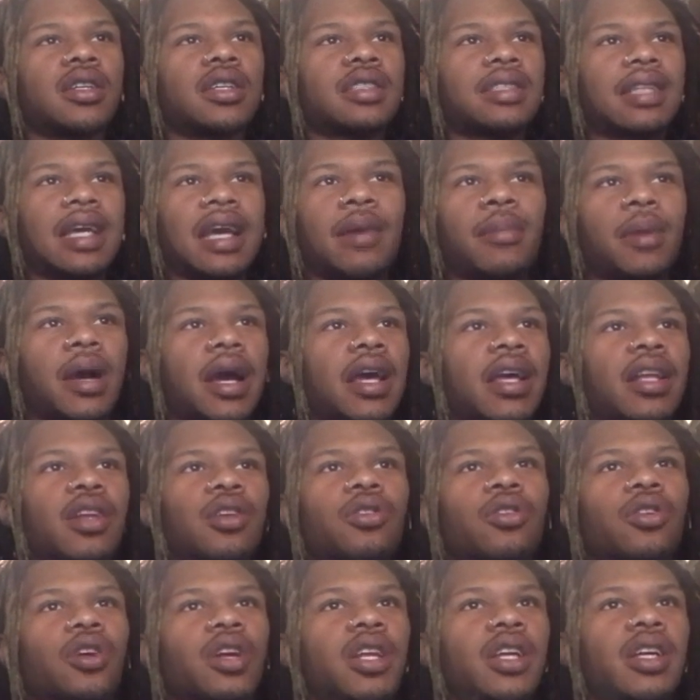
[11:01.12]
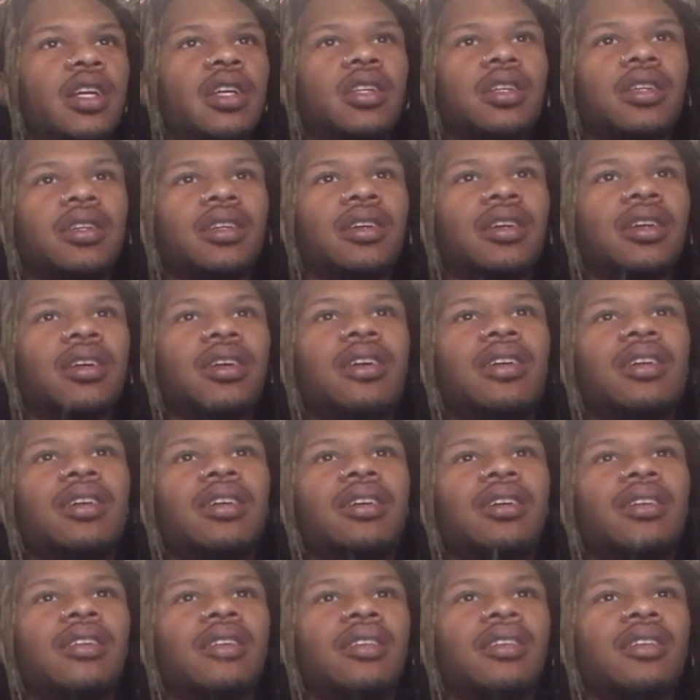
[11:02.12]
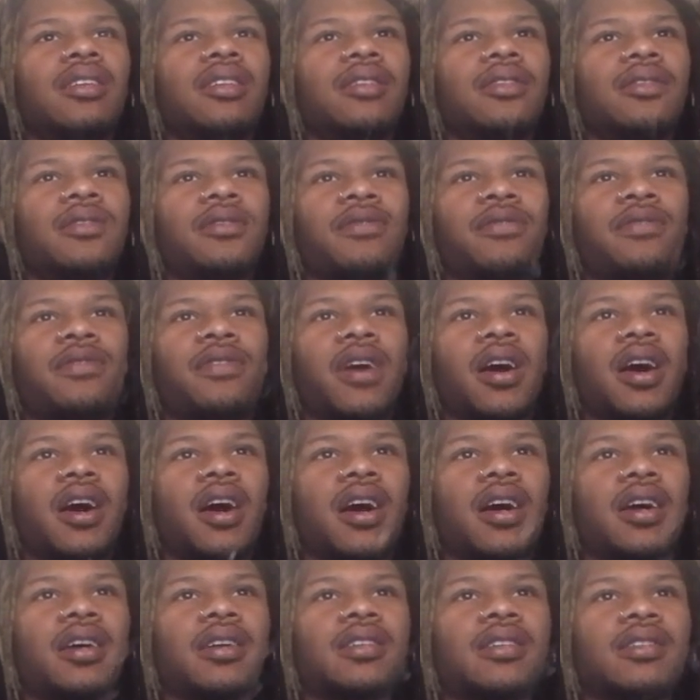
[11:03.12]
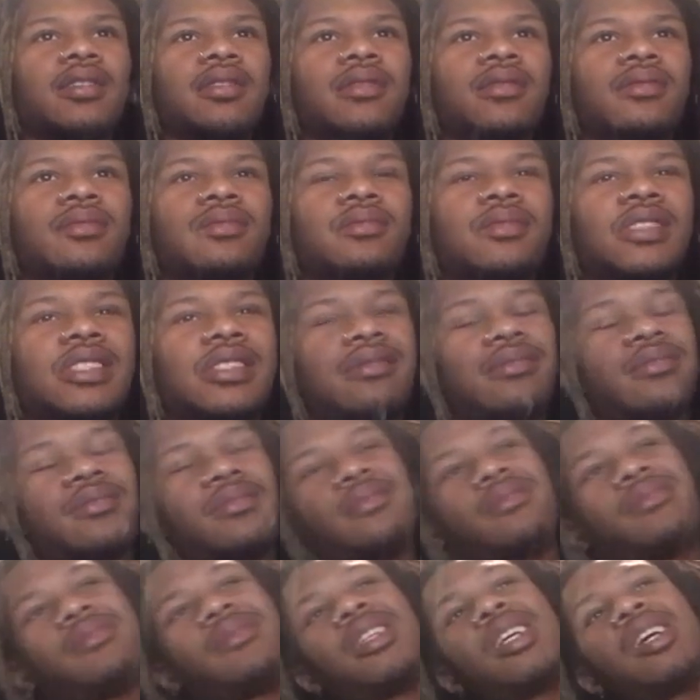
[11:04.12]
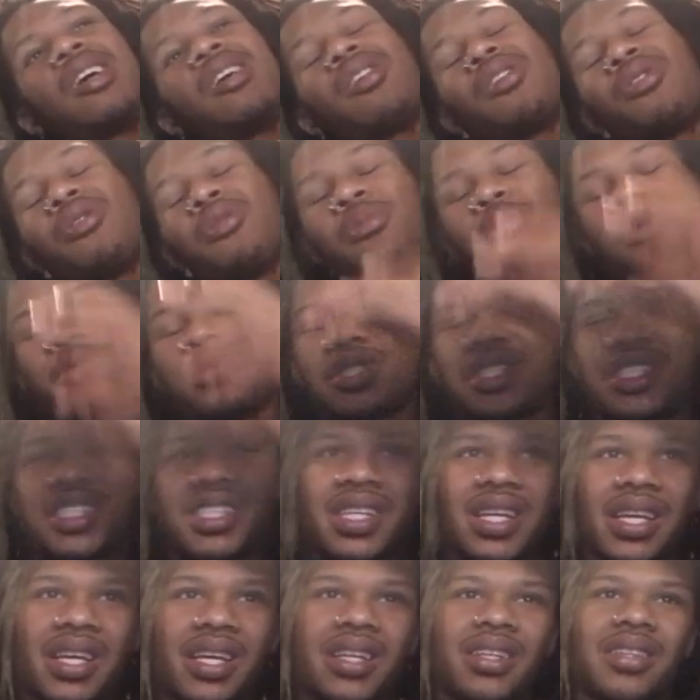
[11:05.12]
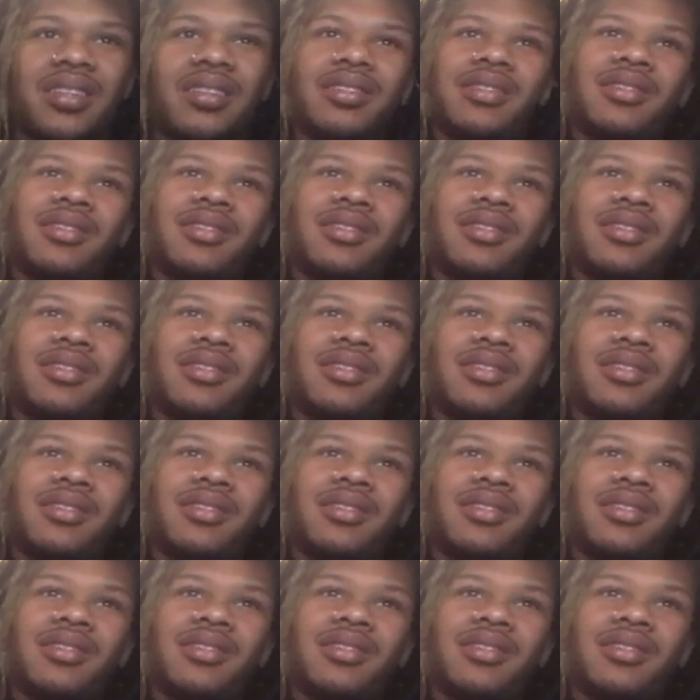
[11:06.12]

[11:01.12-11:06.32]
Damn, I ain't doing it. Fuck terrible shit.